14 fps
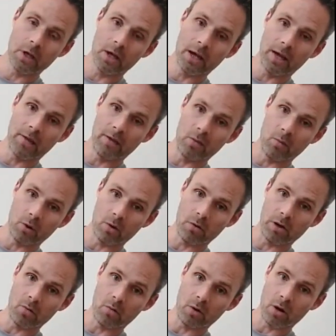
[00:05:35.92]
and then we're
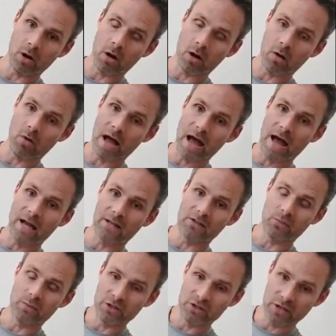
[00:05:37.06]
going to work on our lats,
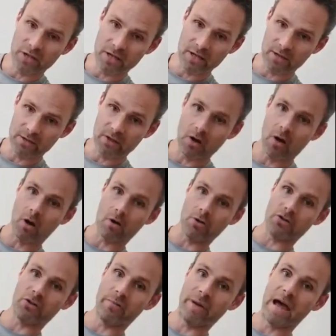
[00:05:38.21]
which tend to
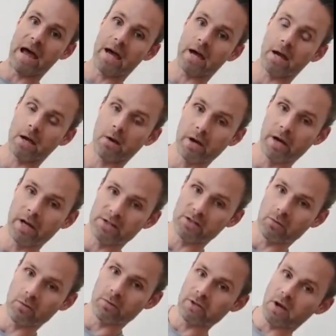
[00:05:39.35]
arch the back, okay? So
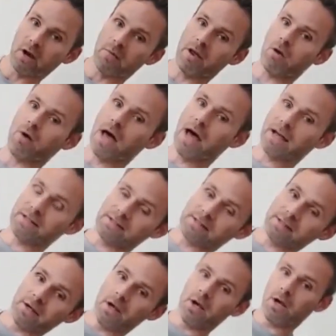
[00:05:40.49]
when we talk about our lats,
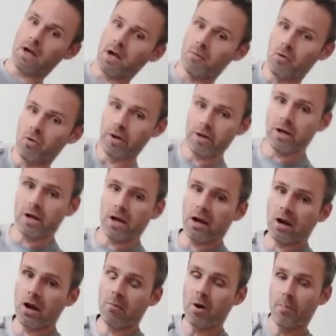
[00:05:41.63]
I'm going to kind
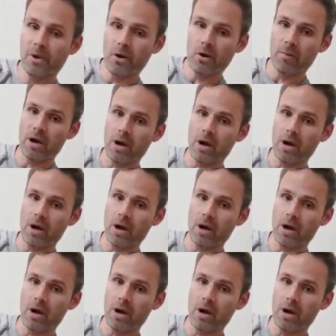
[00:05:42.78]
of come up here in my